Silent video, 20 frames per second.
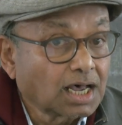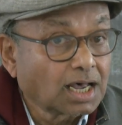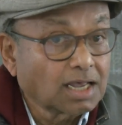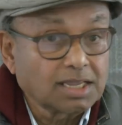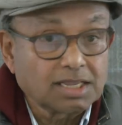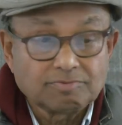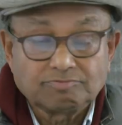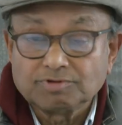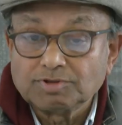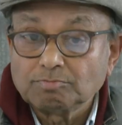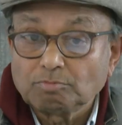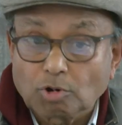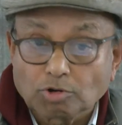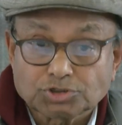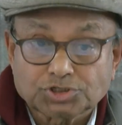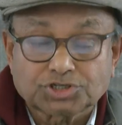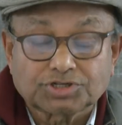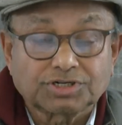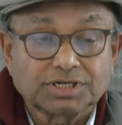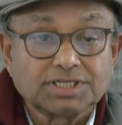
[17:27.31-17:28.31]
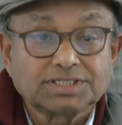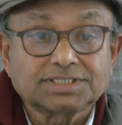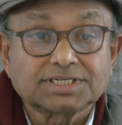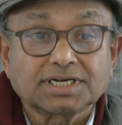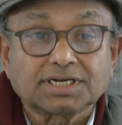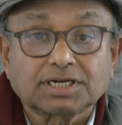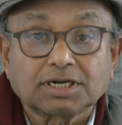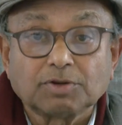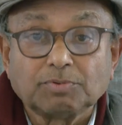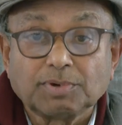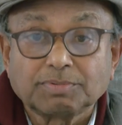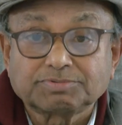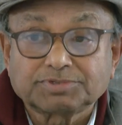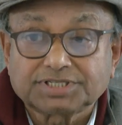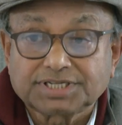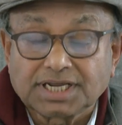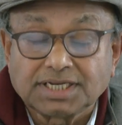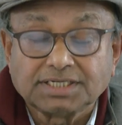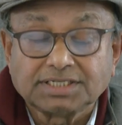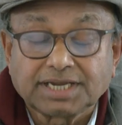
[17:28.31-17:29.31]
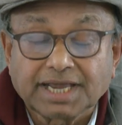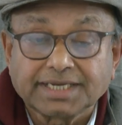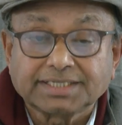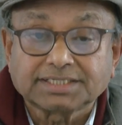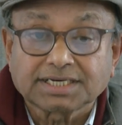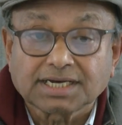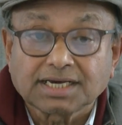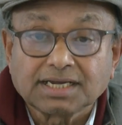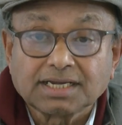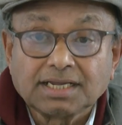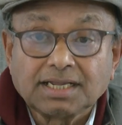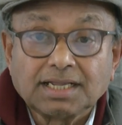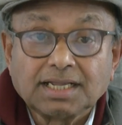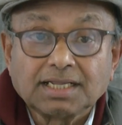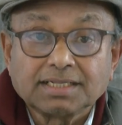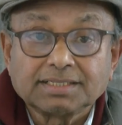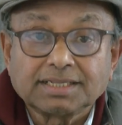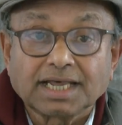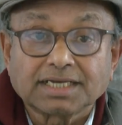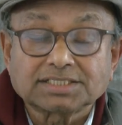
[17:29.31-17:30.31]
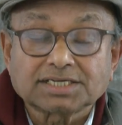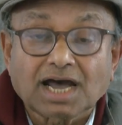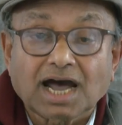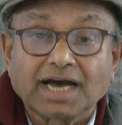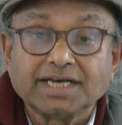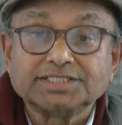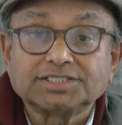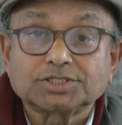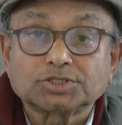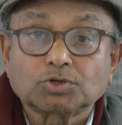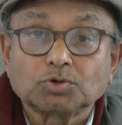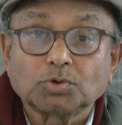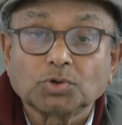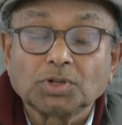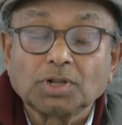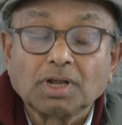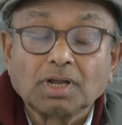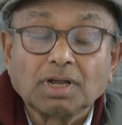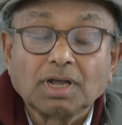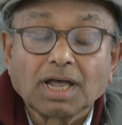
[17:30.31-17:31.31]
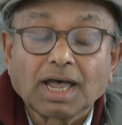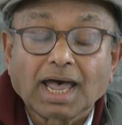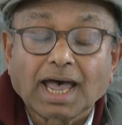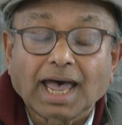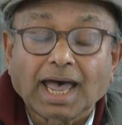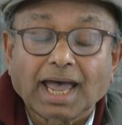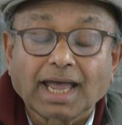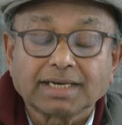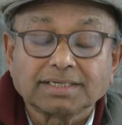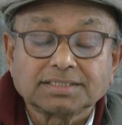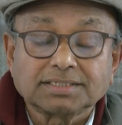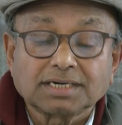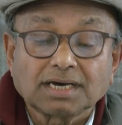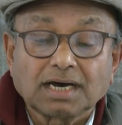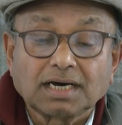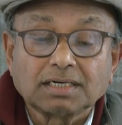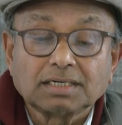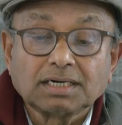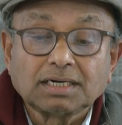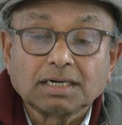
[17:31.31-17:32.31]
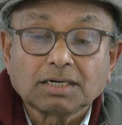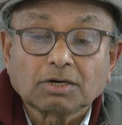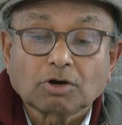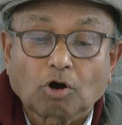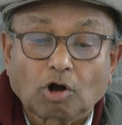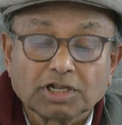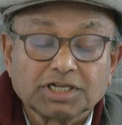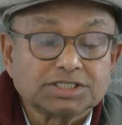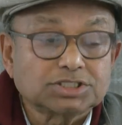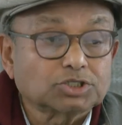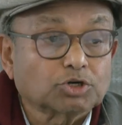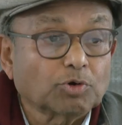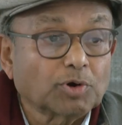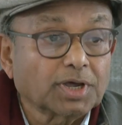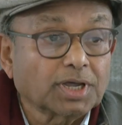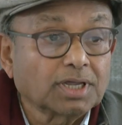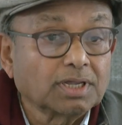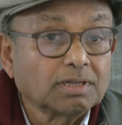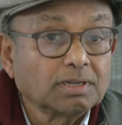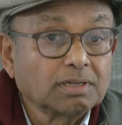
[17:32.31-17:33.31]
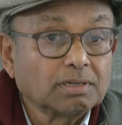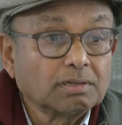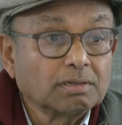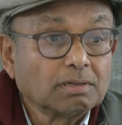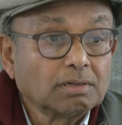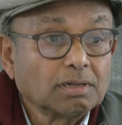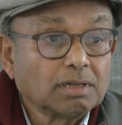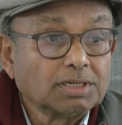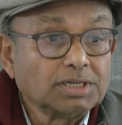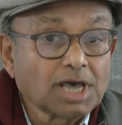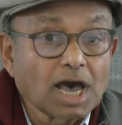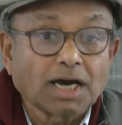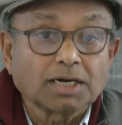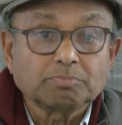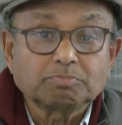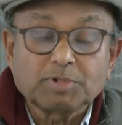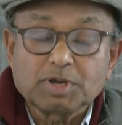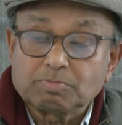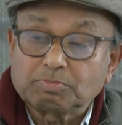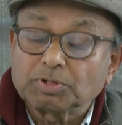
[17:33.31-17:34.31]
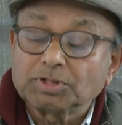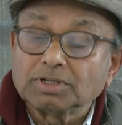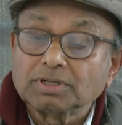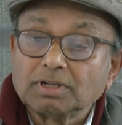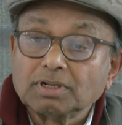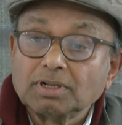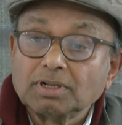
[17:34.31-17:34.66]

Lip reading: Even most recently, we've seen data that high school and college-going young people,